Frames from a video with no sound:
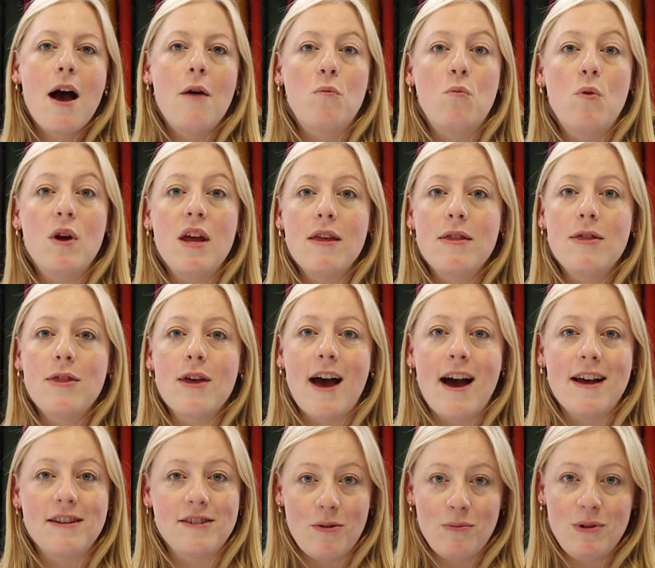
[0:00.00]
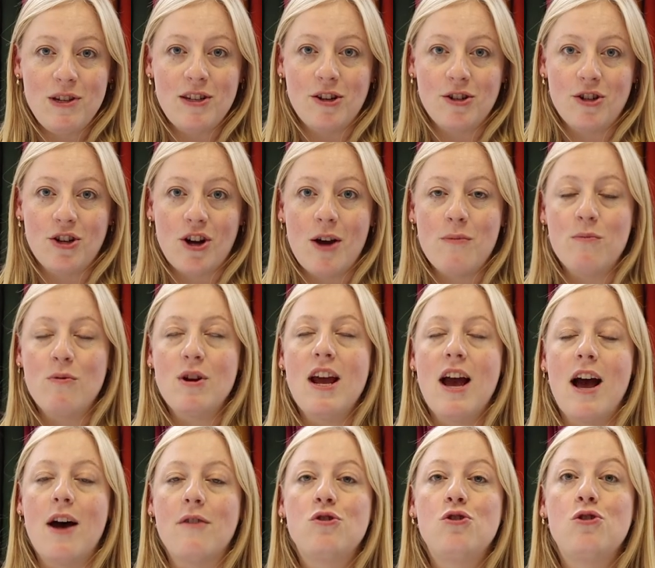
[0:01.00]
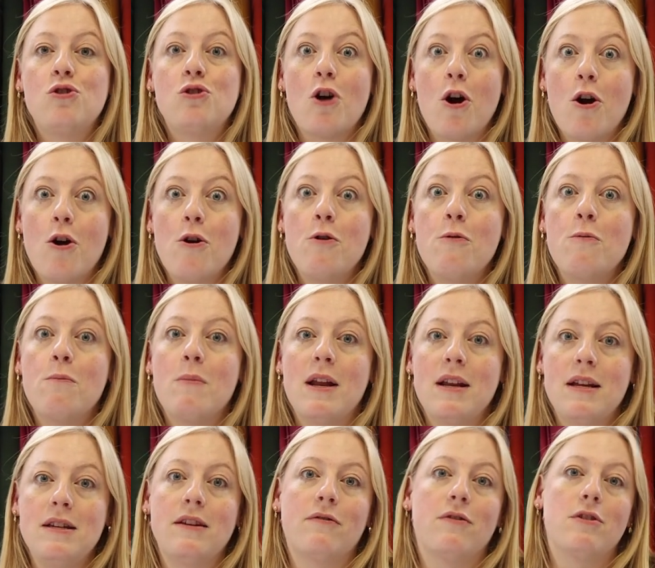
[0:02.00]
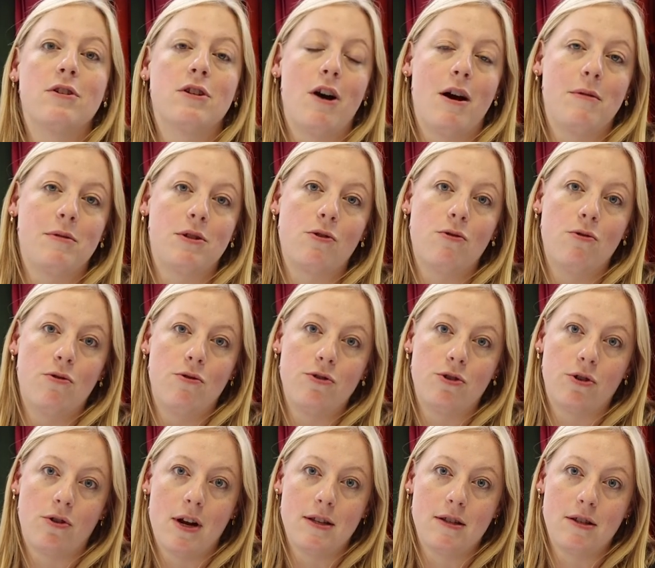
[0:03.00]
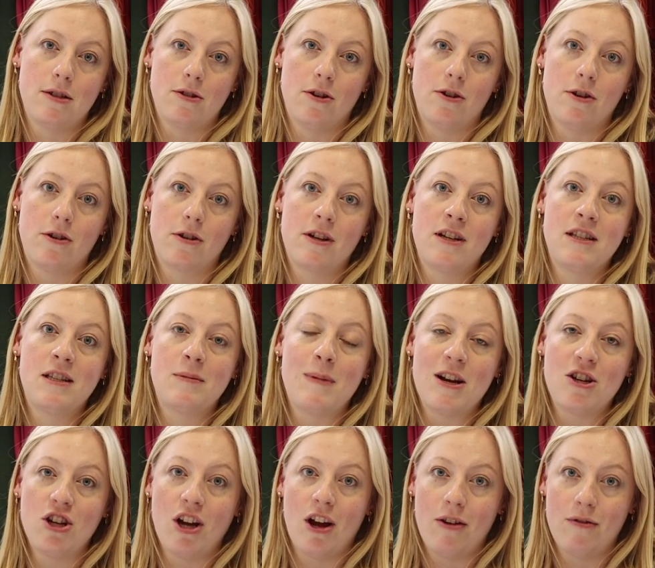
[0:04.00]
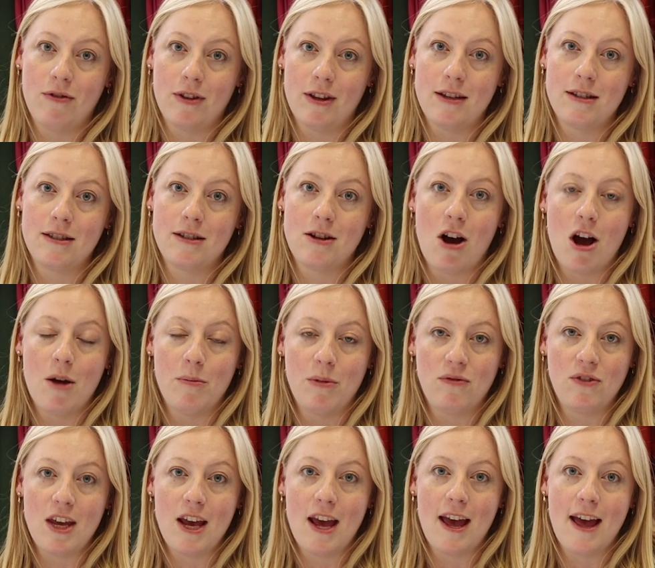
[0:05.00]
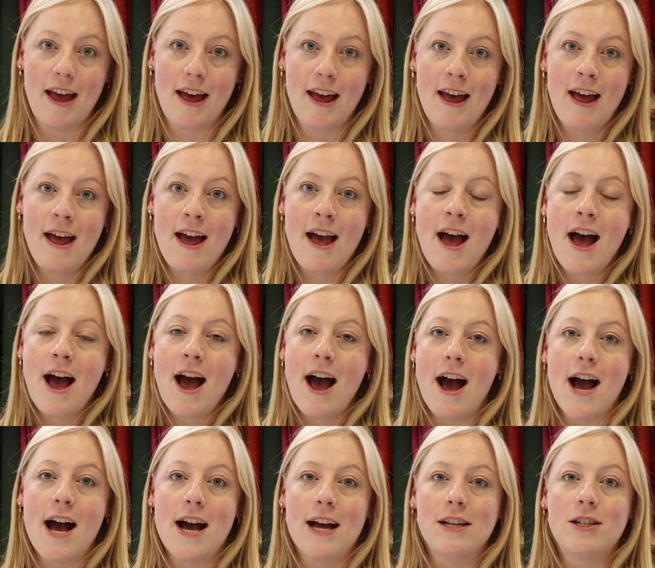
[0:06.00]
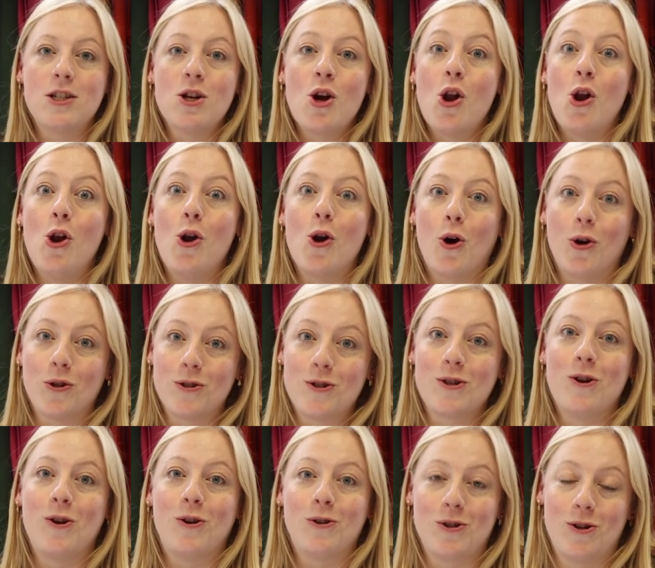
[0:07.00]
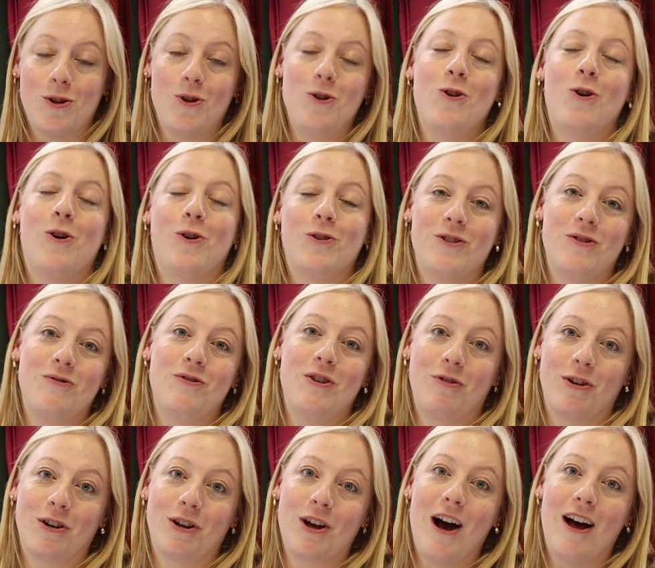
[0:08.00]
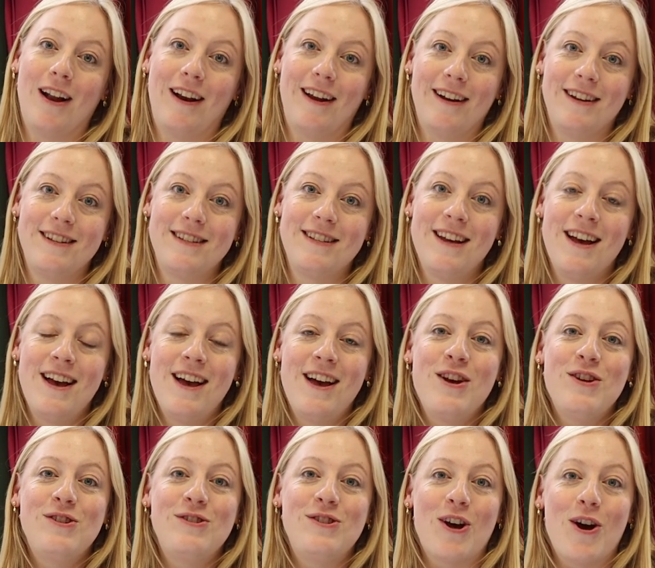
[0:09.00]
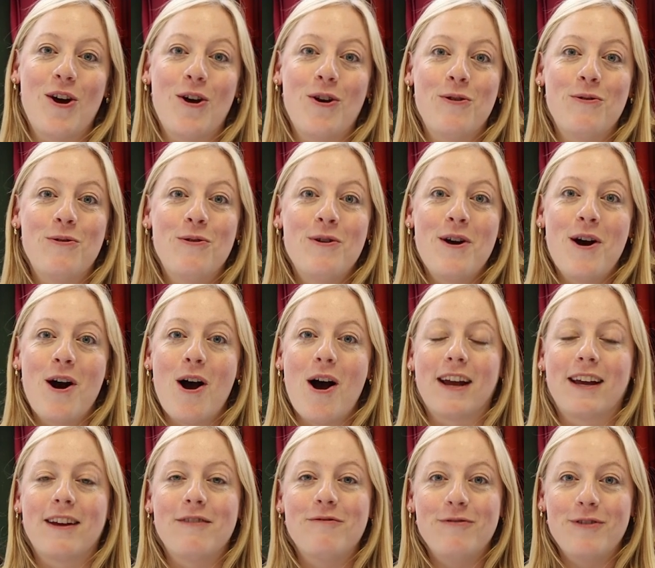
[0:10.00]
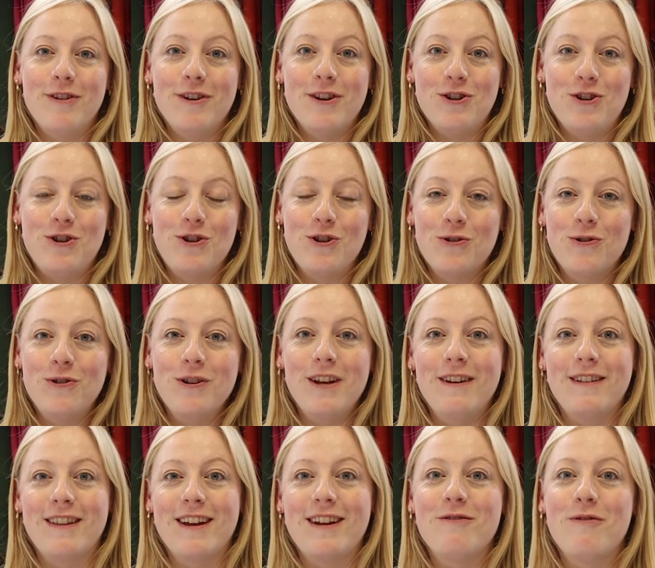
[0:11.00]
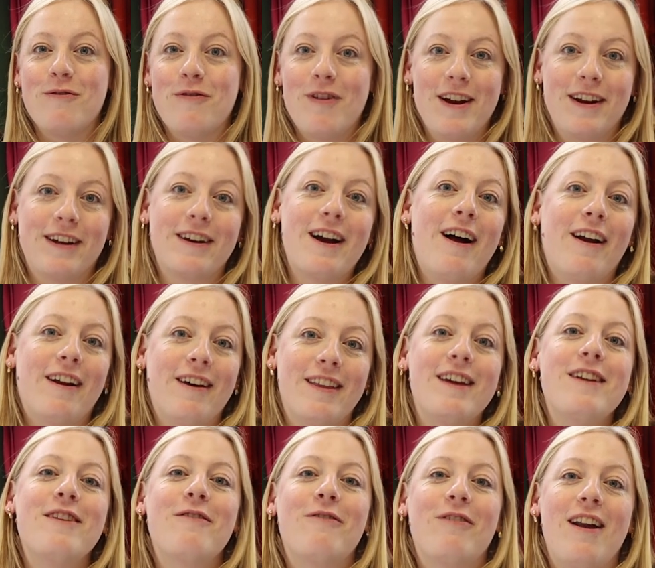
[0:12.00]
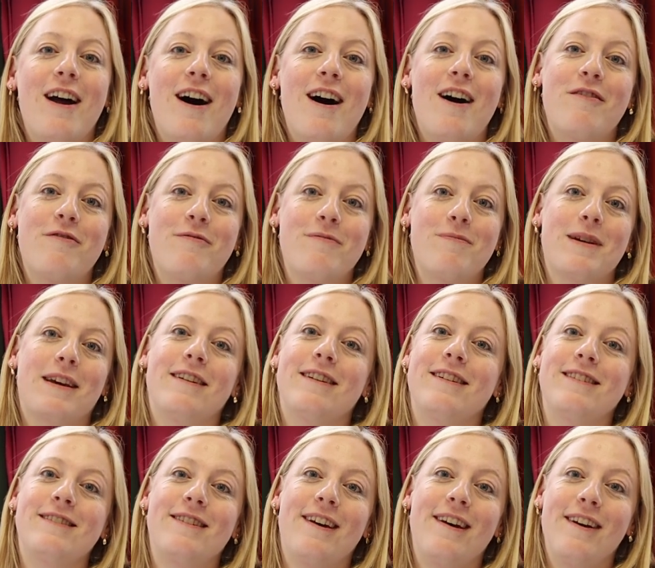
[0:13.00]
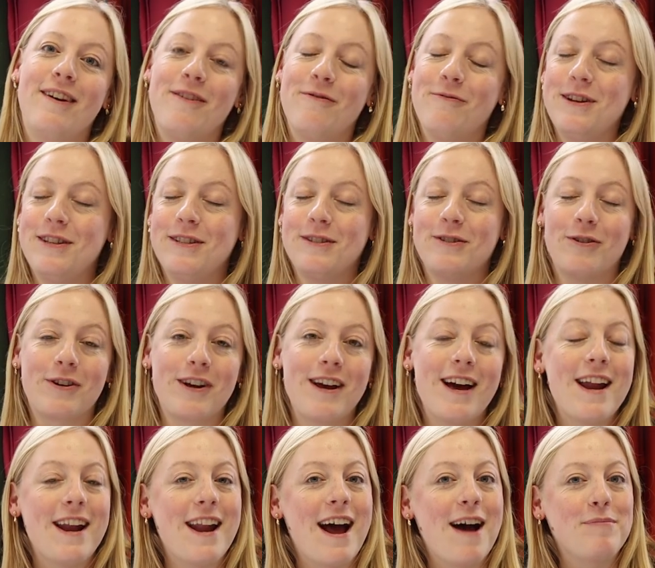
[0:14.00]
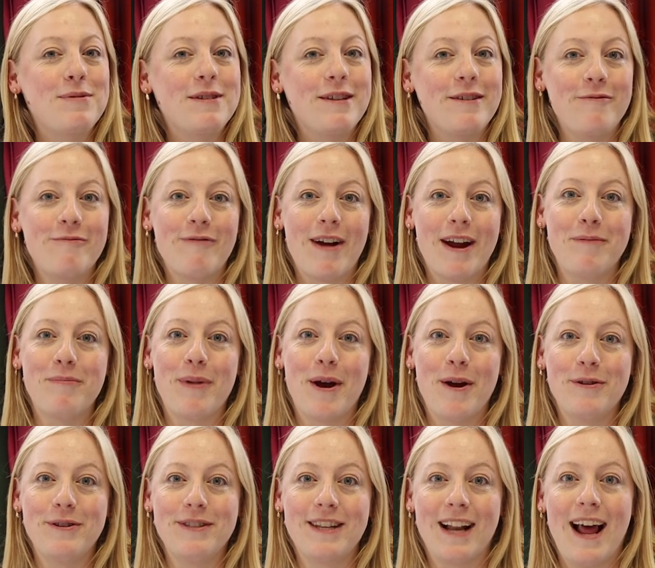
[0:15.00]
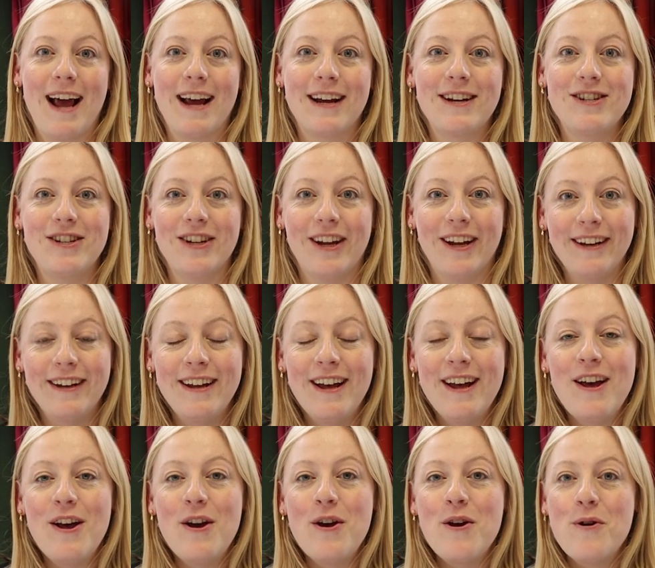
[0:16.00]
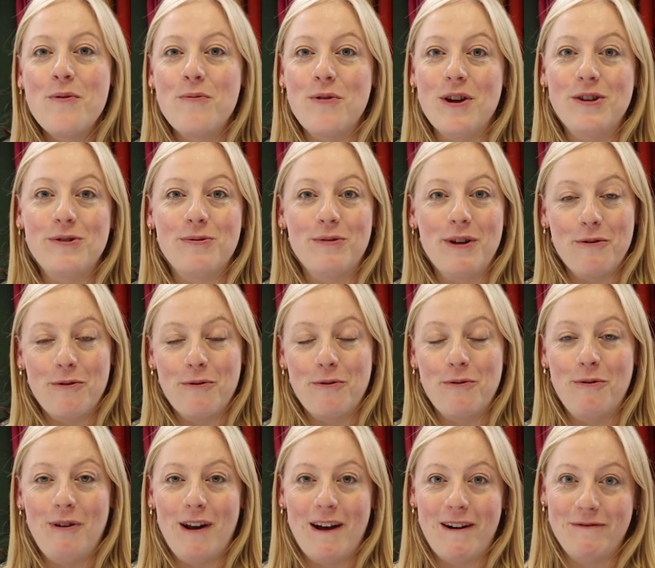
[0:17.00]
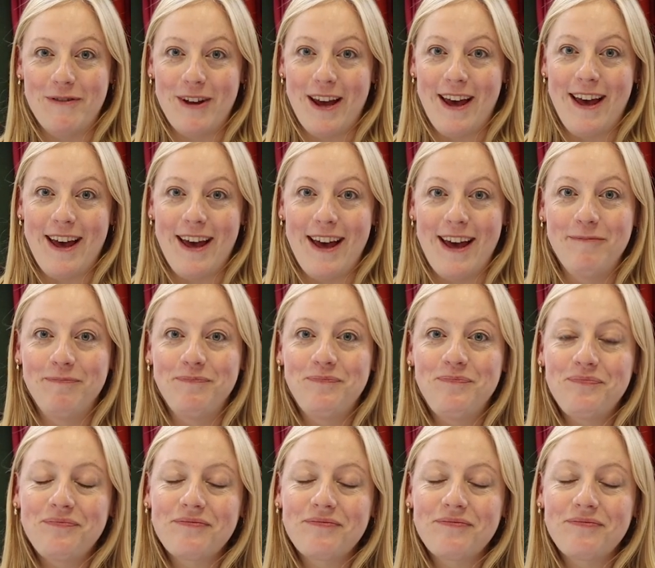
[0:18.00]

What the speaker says: With at So Many Sunshine, we have so many different types of corduroy in stock, especially over this time of year, and lots and lots and lots of different colours. So I can assure you that you'll find a colour that you'll love, because we stock an absolute rainbow selection, which we all love here.